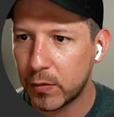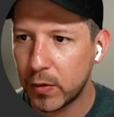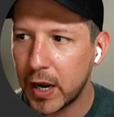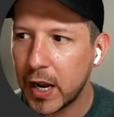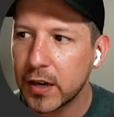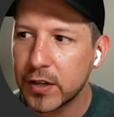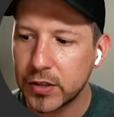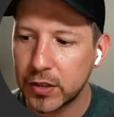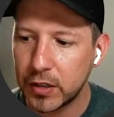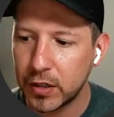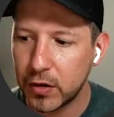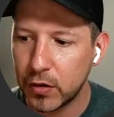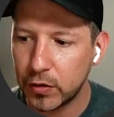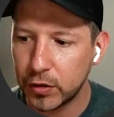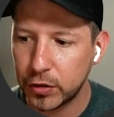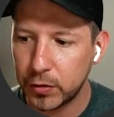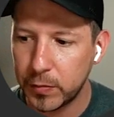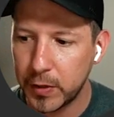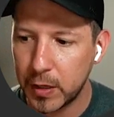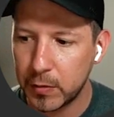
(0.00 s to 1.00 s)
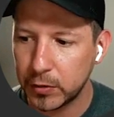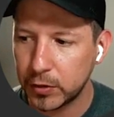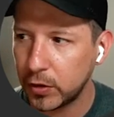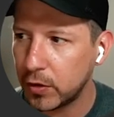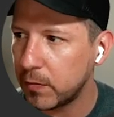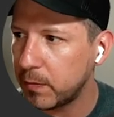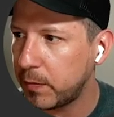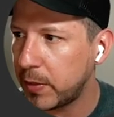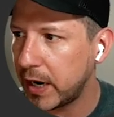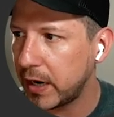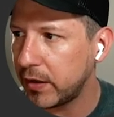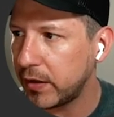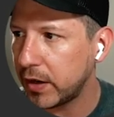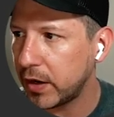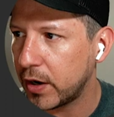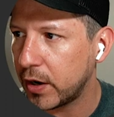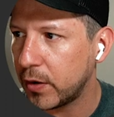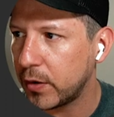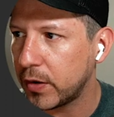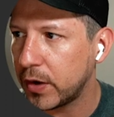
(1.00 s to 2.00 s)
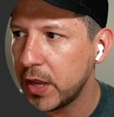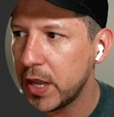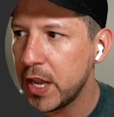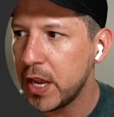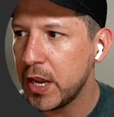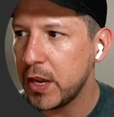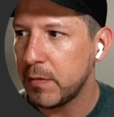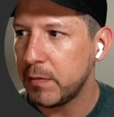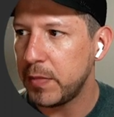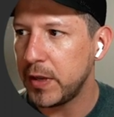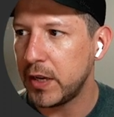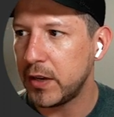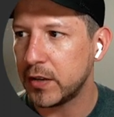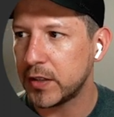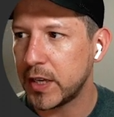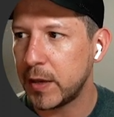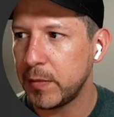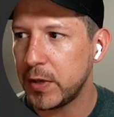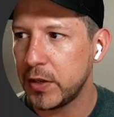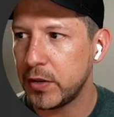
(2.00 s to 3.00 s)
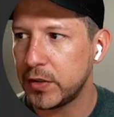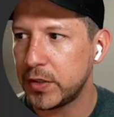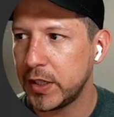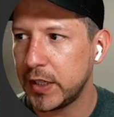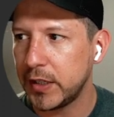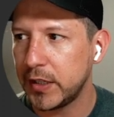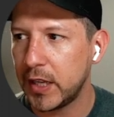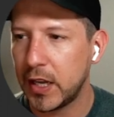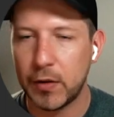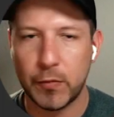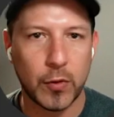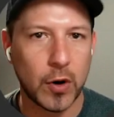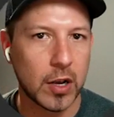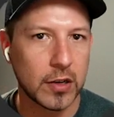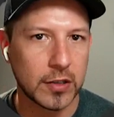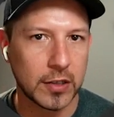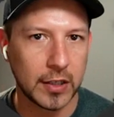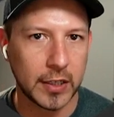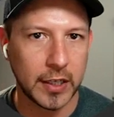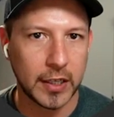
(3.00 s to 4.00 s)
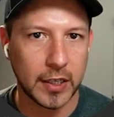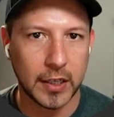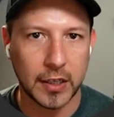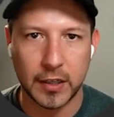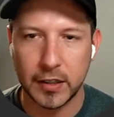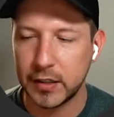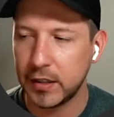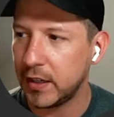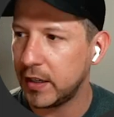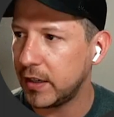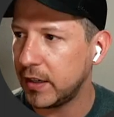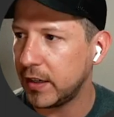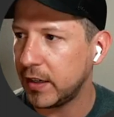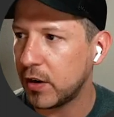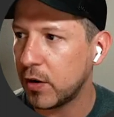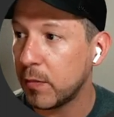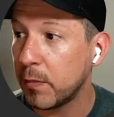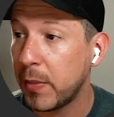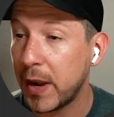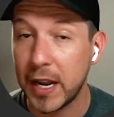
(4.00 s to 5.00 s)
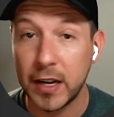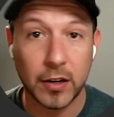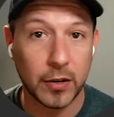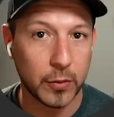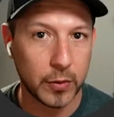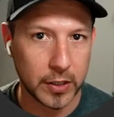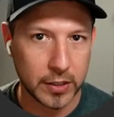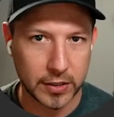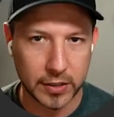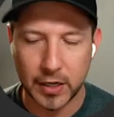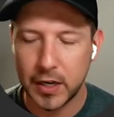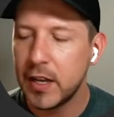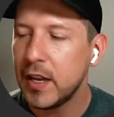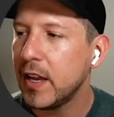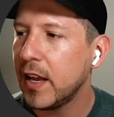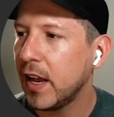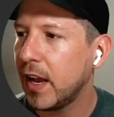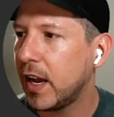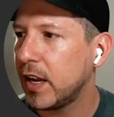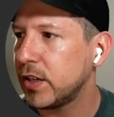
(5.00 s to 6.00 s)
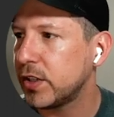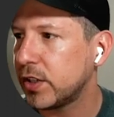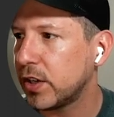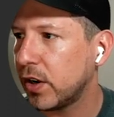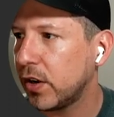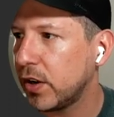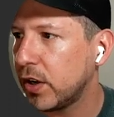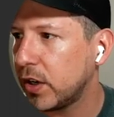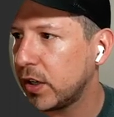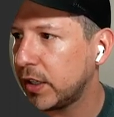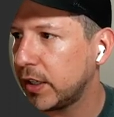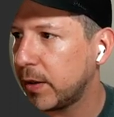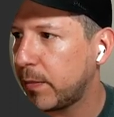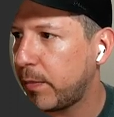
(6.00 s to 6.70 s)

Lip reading: We're actually going to be able to compile the code because I'm using that Rosling compiler, which I show you in the